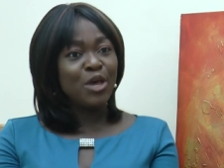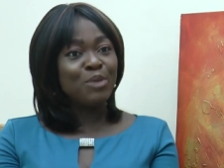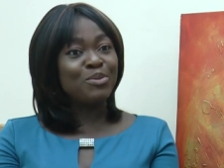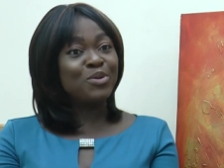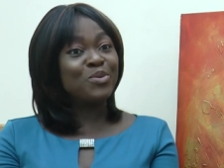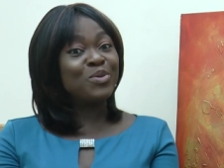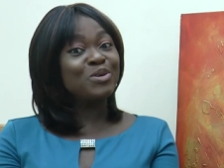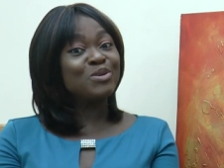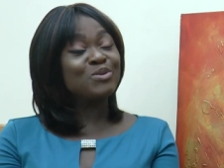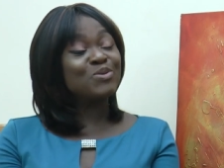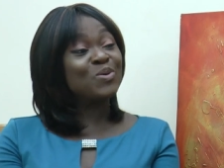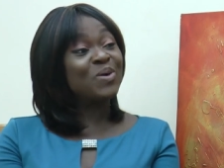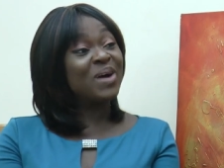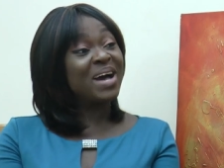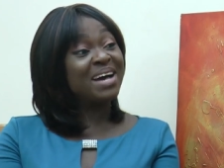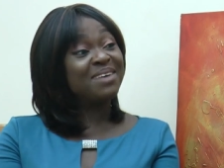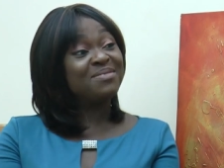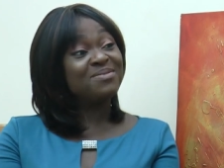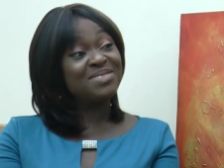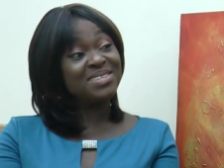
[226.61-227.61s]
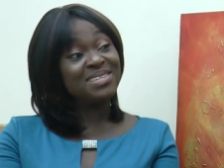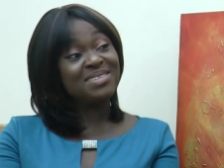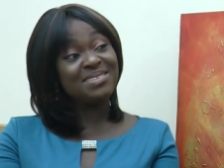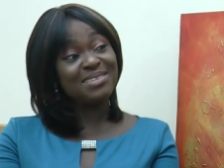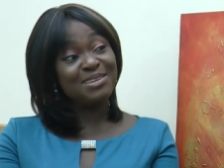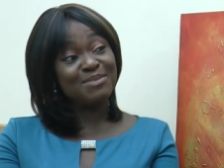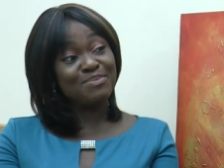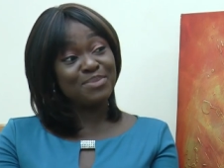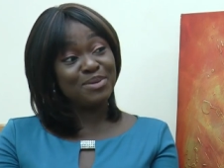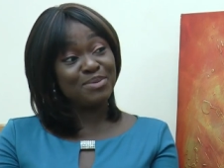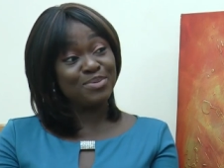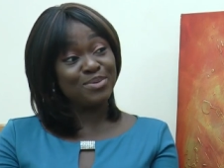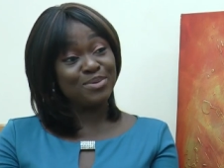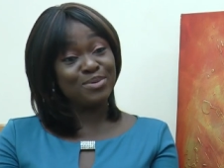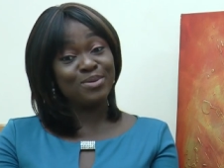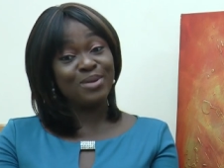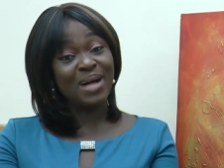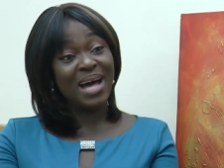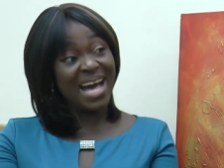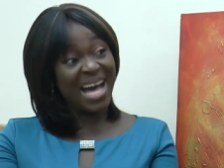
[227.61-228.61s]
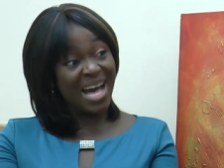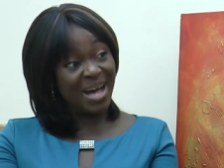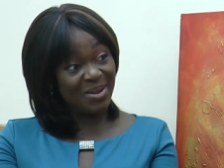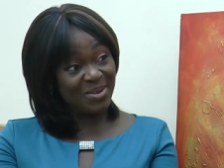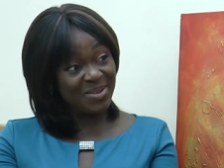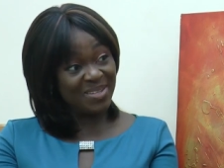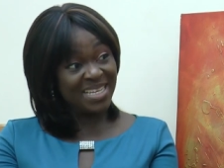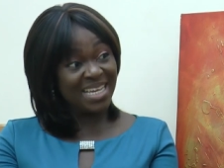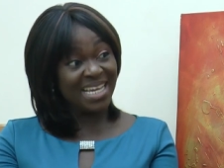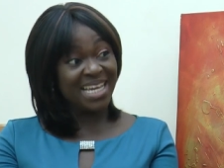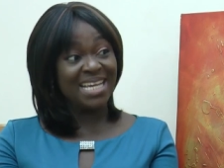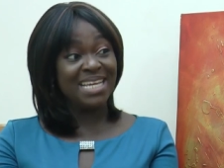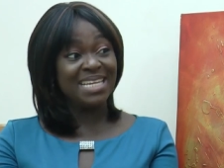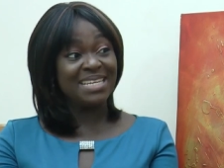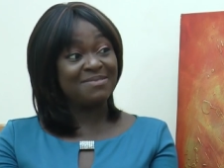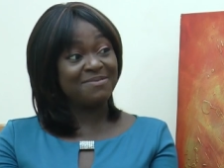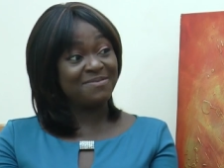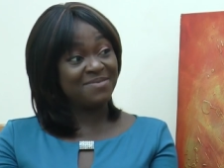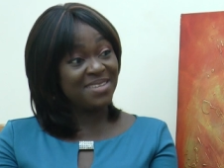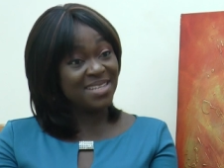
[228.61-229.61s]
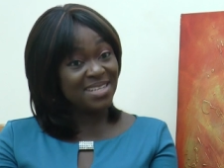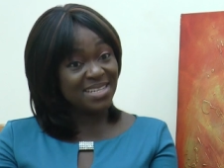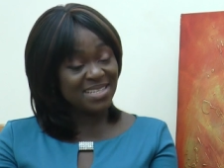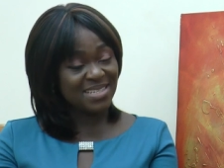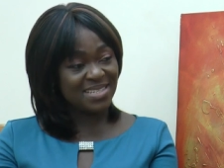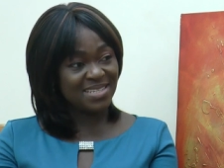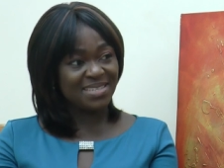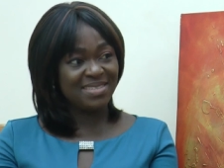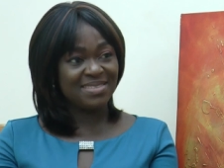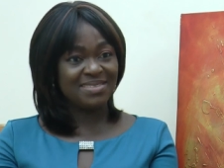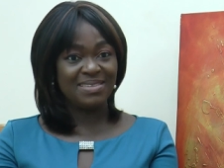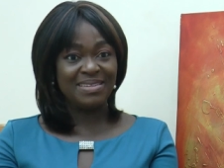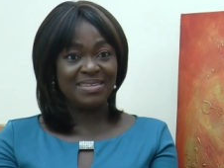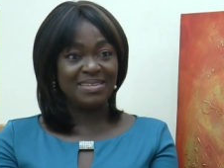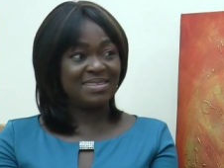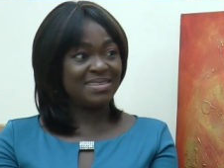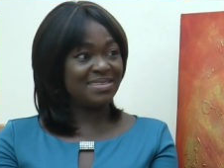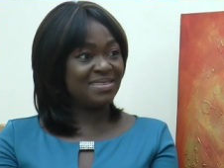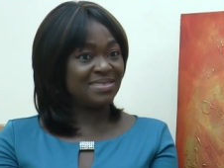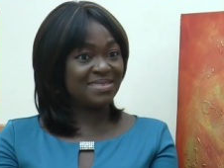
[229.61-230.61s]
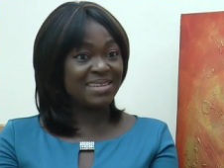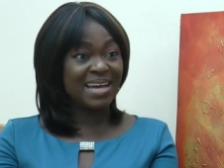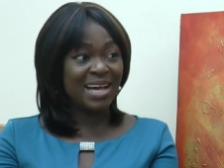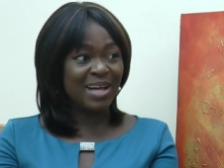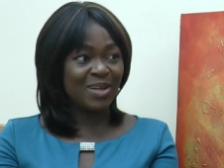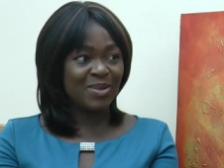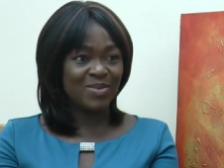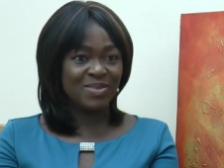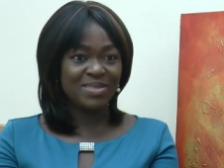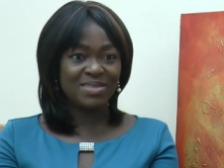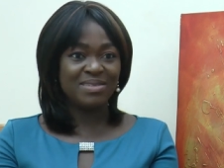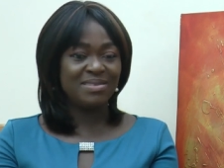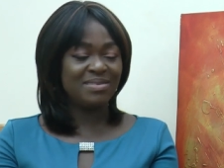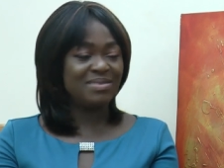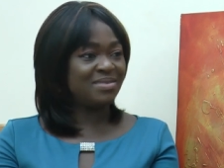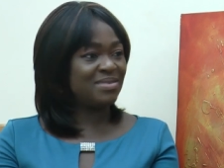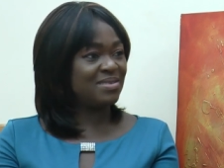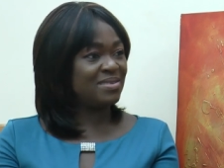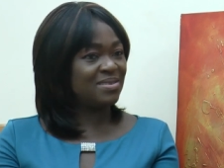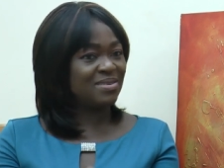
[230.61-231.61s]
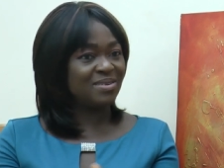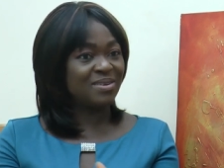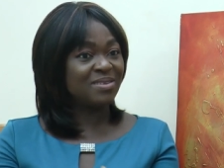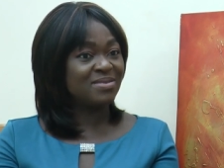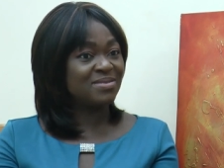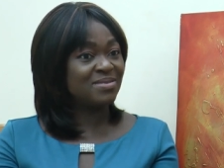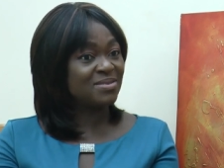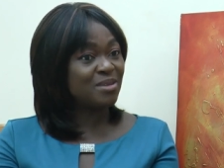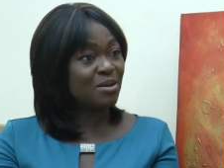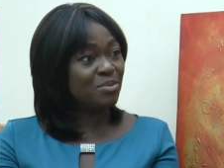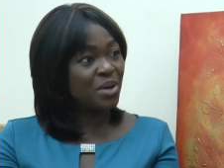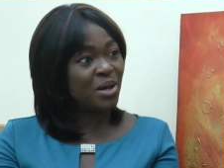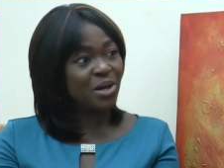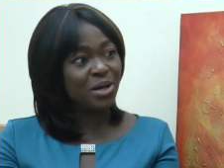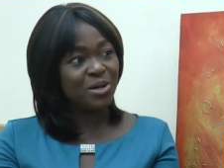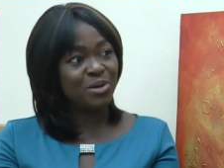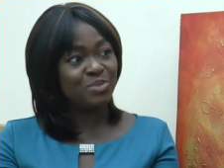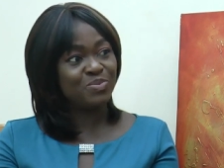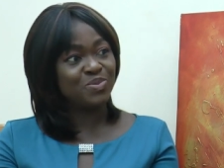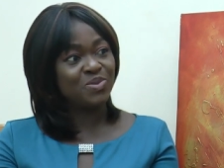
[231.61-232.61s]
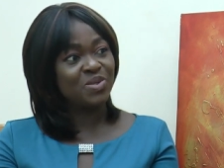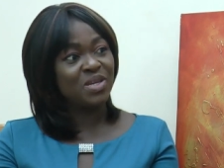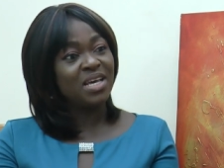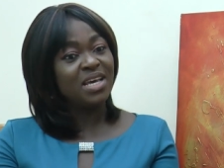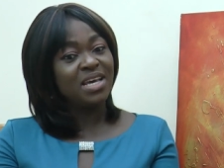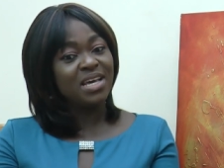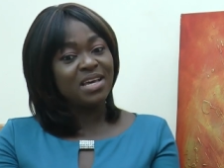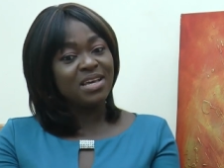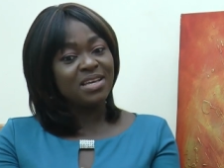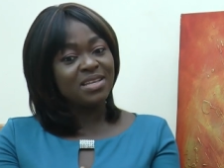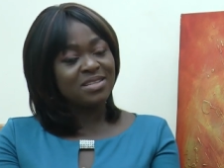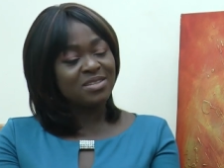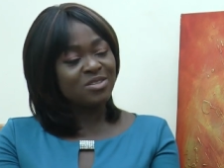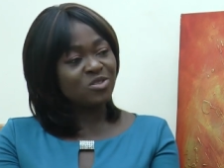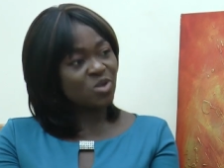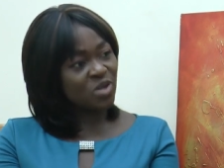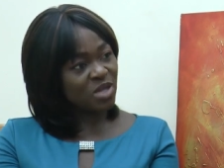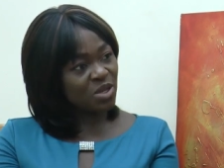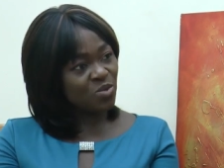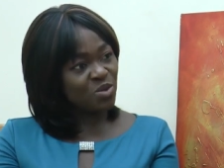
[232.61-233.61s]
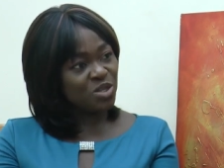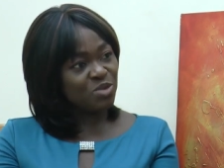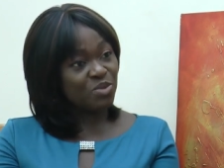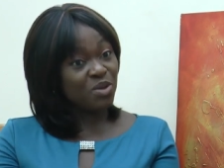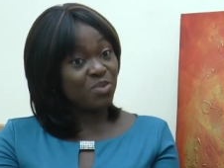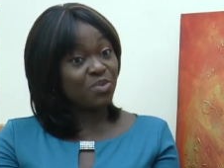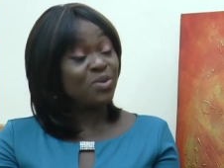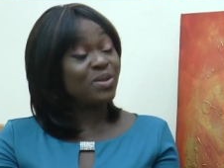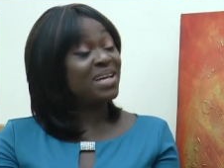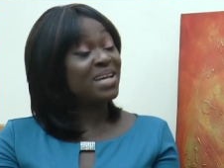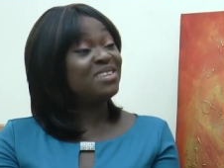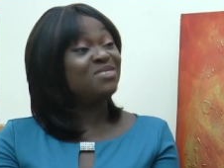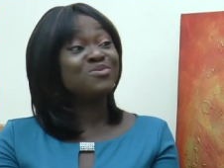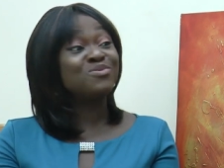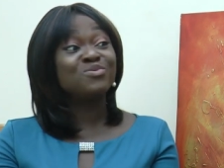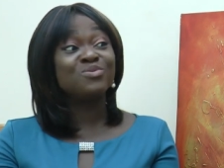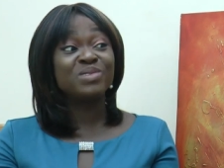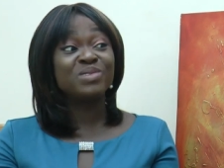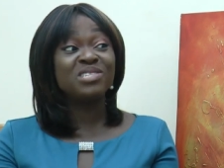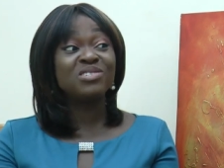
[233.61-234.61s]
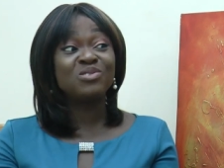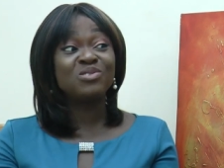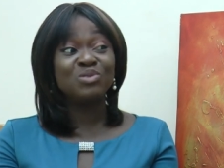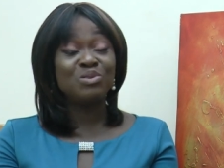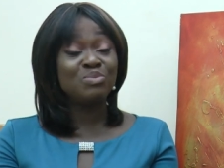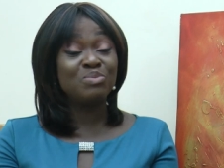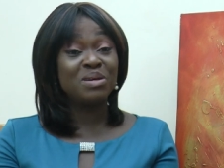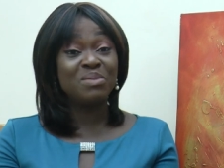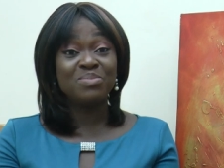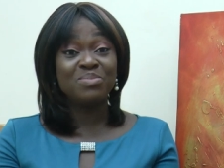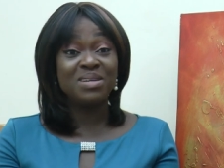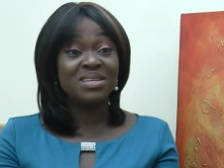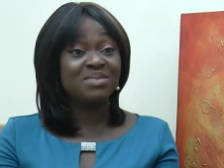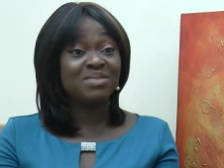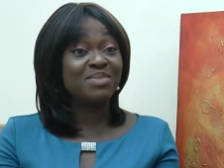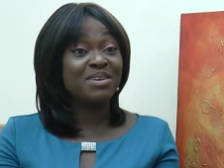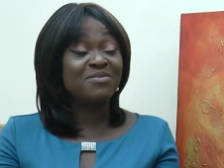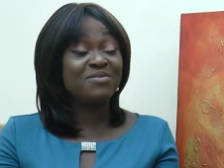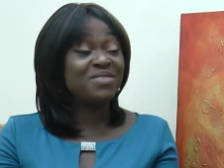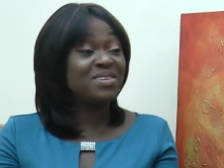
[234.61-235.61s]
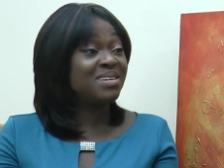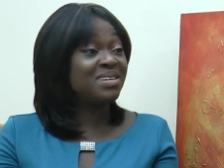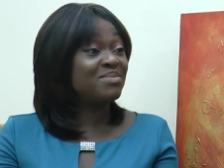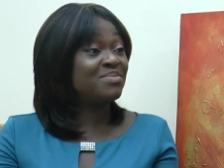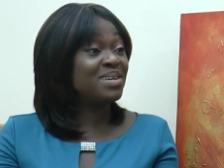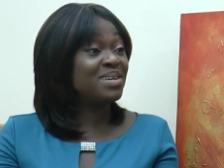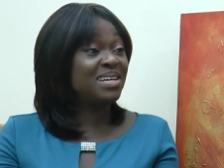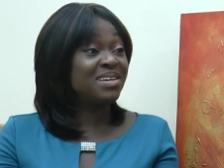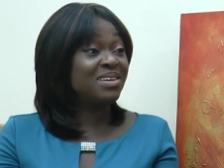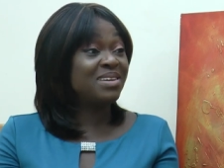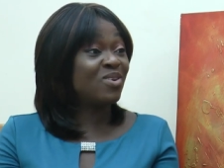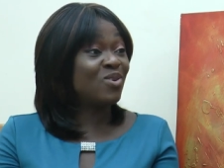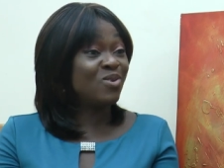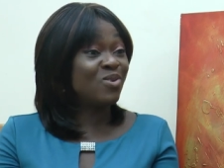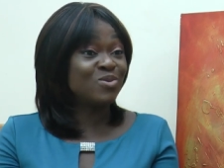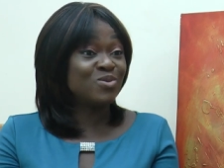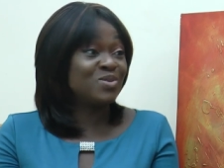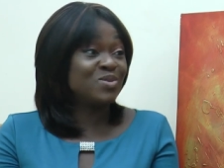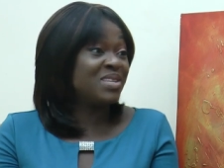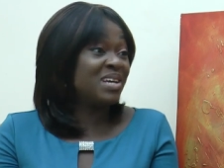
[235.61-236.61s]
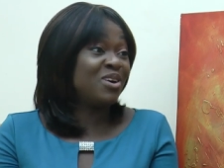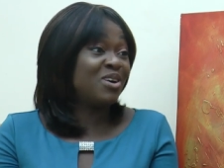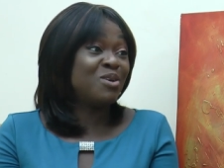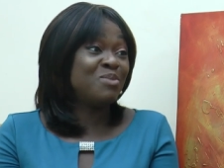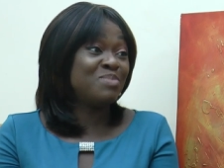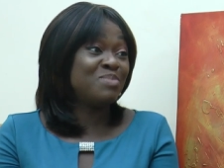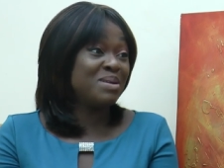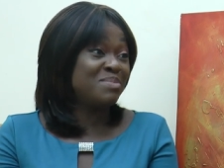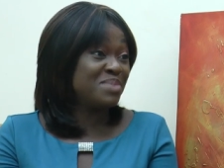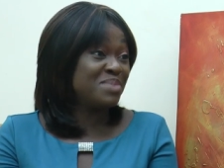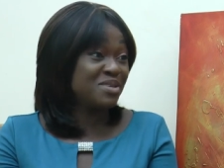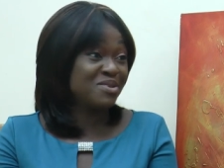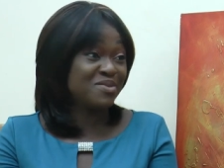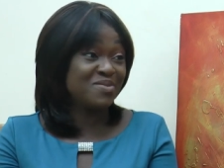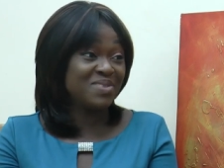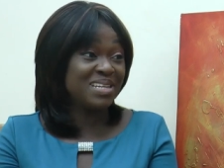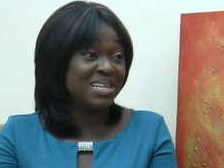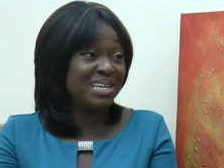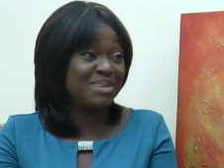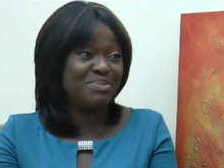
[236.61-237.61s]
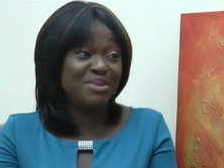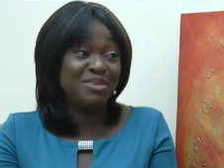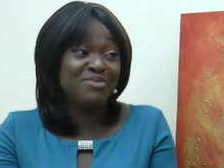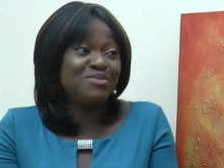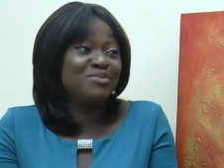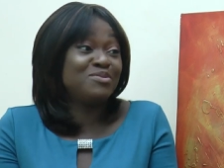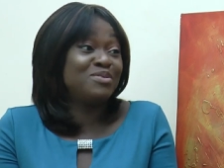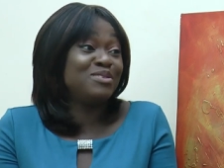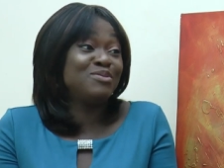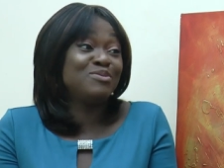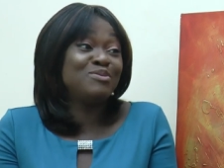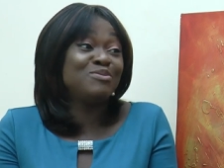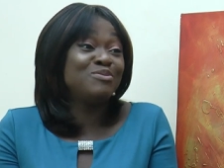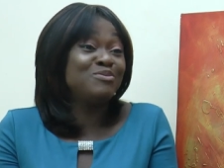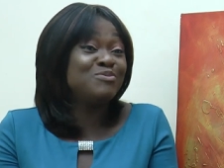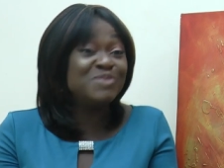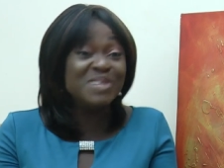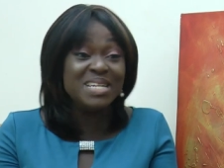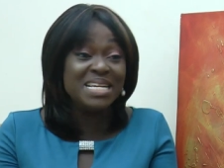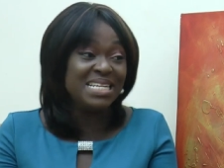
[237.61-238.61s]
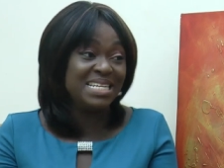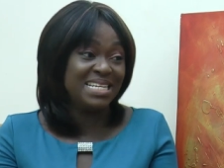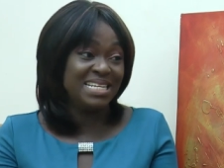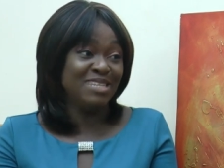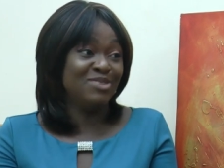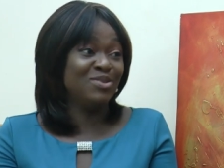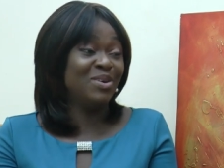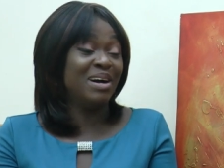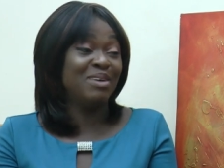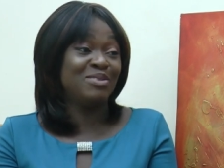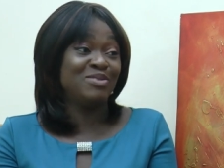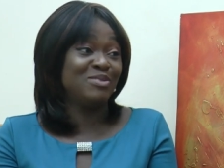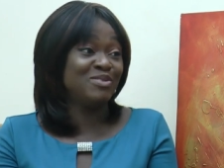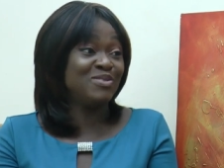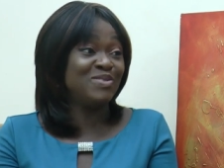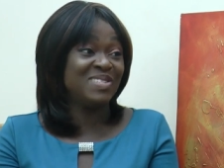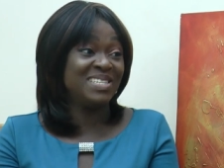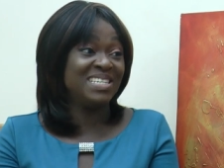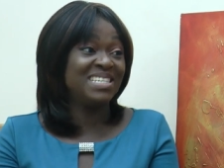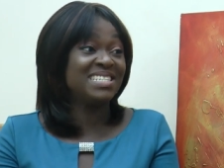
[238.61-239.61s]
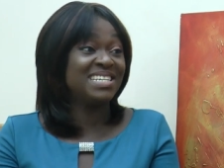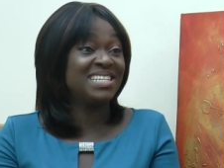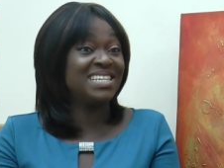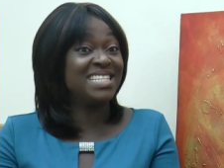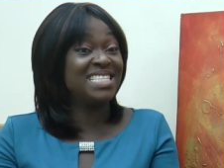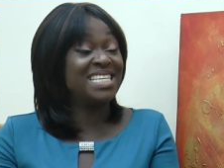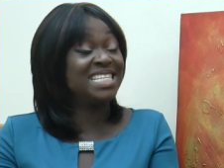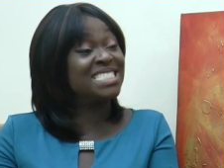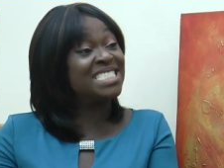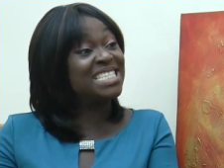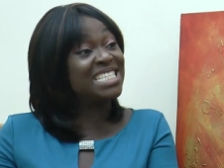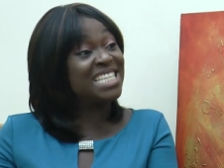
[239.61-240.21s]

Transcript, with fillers: But we also have these same people out there in the villages, in the towns, in the suburbs talking with people and even registering members. My father, my uncles, they're all members of NIP, even though they don't really know how to use the internet. It's